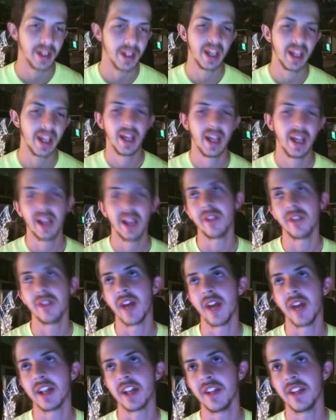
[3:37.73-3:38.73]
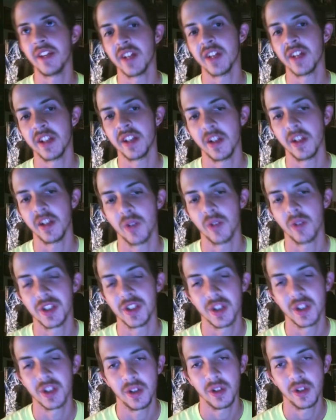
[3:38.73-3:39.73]
In fact, even in the
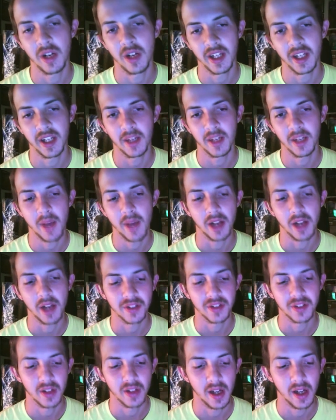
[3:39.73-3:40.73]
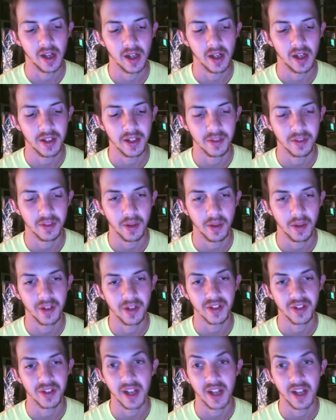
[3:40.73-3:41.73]
original Kickboxer, his brother
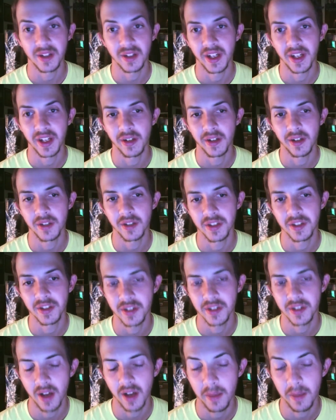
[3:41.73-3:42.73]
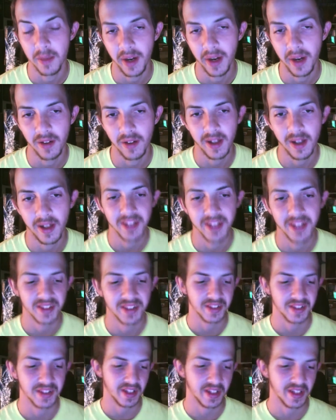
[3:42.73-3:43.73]
isn't actually killed, he's paralyzed
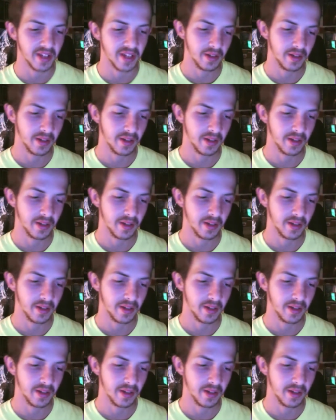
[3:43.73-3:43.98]
instead.